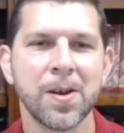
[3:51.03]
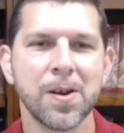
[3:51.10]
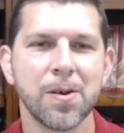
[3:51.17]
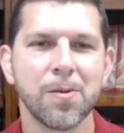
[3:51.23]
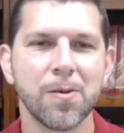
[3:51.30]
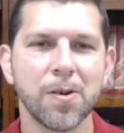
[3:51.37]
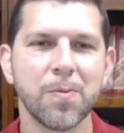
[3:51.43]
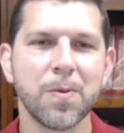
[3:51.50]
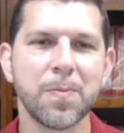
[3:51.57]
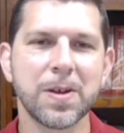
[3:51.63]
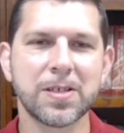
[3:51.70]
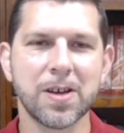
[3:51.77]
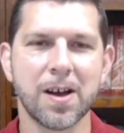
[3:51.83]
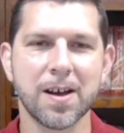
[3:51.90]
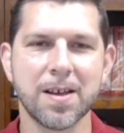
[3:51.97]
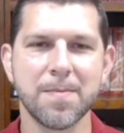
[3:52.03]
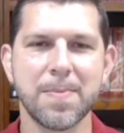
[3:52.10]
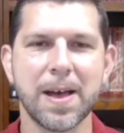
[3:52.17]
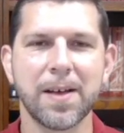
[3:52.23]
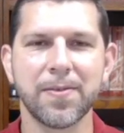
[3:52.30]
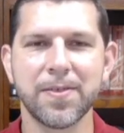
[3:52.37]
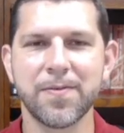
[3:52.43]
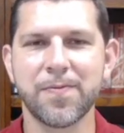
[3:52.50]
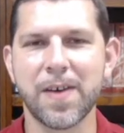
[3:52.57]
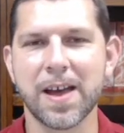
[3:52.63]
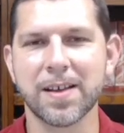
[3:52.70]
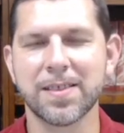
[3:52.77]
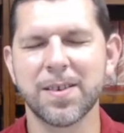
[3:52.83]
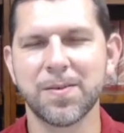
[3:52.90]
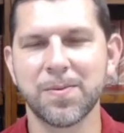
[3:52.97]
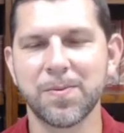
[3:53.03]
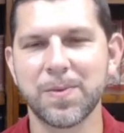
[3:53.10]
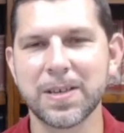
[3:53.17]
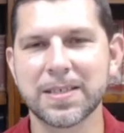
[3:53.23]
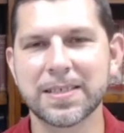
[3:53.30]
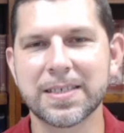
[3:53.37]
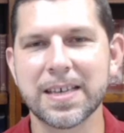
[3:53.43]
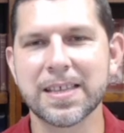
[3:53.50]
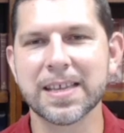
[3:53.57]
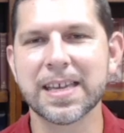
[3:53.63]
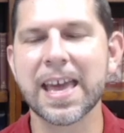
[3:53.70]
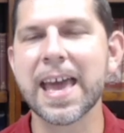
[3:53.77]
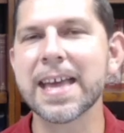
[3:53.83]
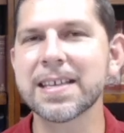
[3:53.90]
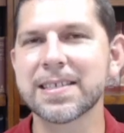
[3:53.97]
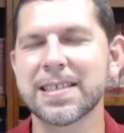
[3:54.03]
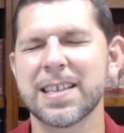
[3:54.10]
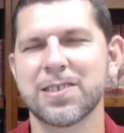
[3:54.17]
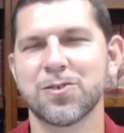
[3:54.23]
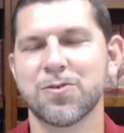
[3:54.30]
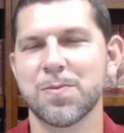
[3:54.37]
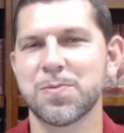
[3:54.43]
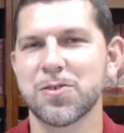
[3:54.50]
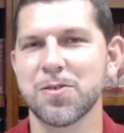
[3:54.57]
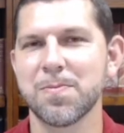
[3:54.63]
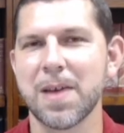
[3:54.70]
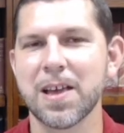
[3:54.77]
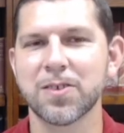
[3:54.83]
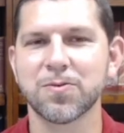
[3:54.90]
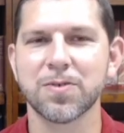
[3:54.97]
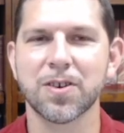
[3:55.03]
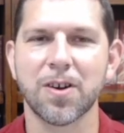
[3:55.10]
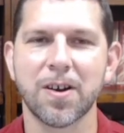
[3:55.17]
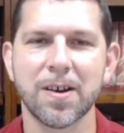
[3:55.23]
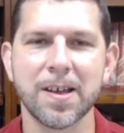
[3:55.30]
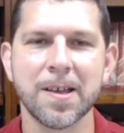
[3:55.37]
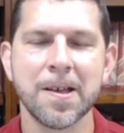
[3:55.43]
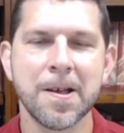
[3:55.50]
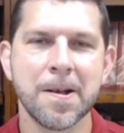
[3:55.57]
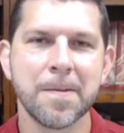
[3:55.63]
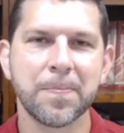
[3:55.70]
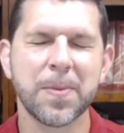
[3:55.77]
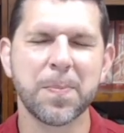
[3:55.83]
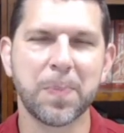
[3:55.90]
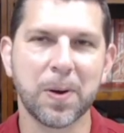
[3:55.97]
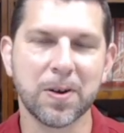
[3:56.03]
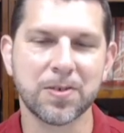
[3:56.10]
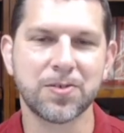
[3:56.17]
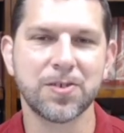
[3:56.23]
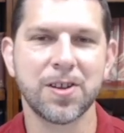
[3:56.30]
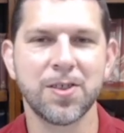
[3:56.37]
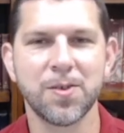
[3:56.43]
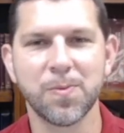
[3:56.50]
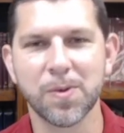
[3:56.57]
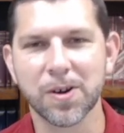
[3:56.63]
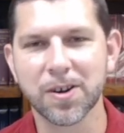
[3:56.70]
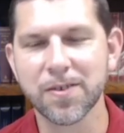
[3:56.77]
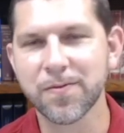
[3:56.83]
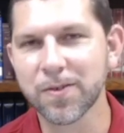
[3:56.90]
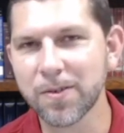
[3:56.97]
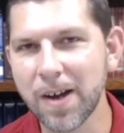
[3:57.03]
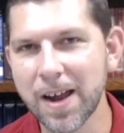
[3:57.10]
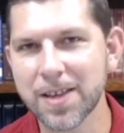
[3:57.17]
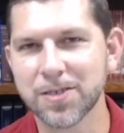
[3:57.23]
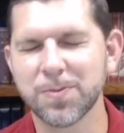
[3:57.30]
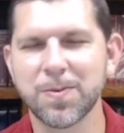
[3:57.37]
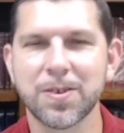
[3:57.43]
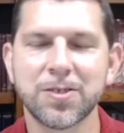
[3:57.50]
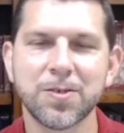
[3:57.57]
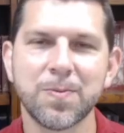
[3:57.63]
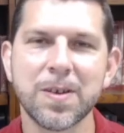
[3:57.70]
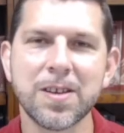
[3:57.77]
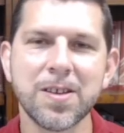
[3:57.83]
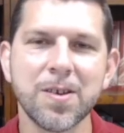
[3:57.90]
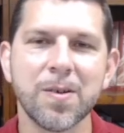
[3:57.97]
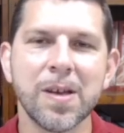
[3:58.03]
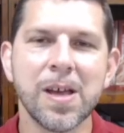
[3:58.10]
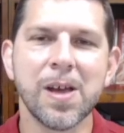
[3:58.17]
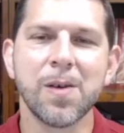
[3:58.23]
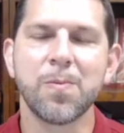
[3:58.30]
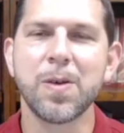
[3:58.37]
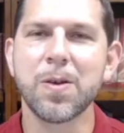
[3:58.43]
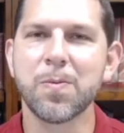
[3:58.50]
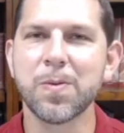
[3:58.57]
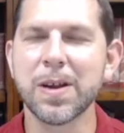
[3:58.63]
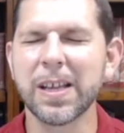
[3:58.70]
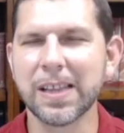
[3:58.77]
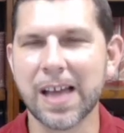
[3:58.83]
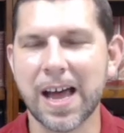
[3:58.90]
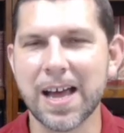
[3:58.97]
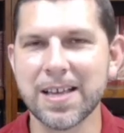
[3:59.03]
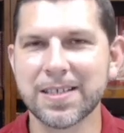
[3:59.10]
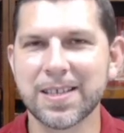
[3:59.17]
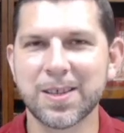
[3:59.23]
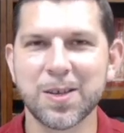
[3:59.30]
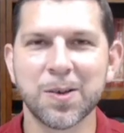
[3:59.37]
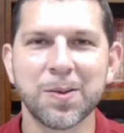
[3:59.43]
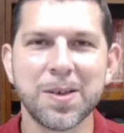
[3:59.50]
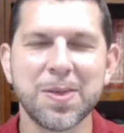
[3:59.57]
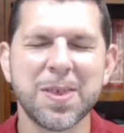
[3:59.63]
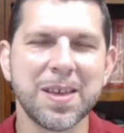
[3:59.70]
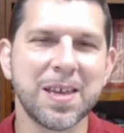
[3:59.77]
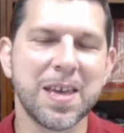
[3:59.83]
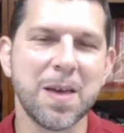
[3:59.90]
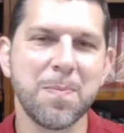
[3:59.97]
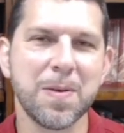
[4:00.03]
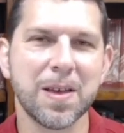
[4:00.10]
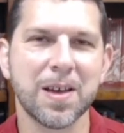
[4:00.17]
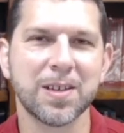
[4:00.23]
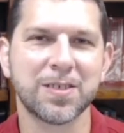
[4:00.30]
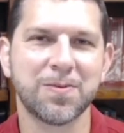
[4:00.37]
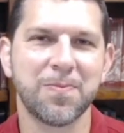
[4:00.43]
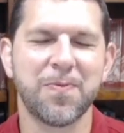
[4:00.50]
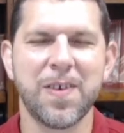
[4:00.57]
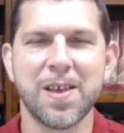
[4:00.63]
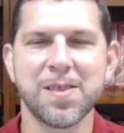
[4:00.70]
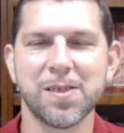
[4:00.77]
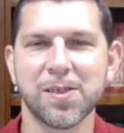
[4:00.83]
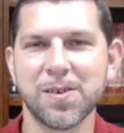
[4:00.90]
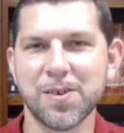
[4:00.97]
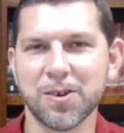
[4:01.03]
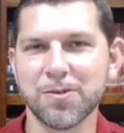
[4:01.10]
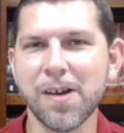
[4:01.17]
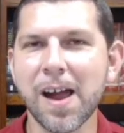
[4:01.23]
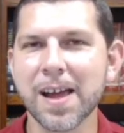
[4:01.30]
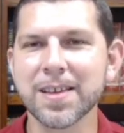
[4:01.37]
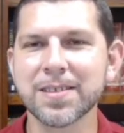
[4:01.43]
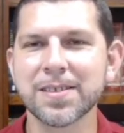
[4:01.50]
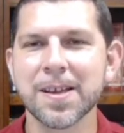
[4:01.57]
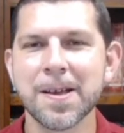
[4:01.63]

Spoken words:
Or when we talk about the fact that we see the case that Scripture makes regarding the person and the work of Christ, what do? We realize that the only thing keeping us from faith alone in Christ